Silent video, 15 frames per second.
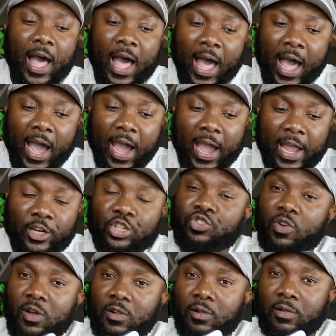I
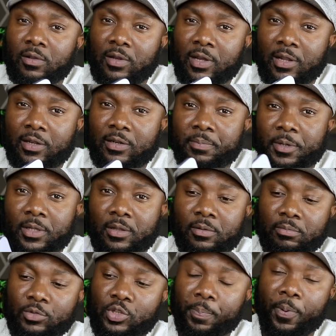struggle a little bit
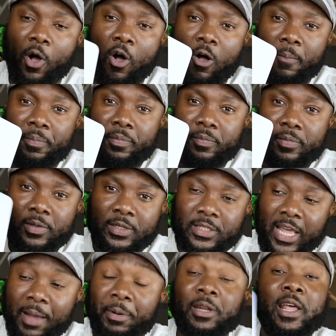to palm this
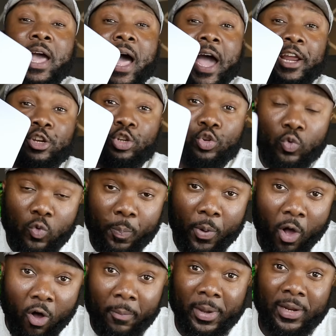tablet. I do
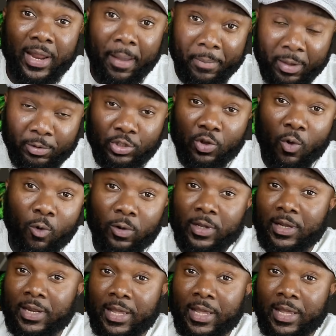palm it, I'm able to hold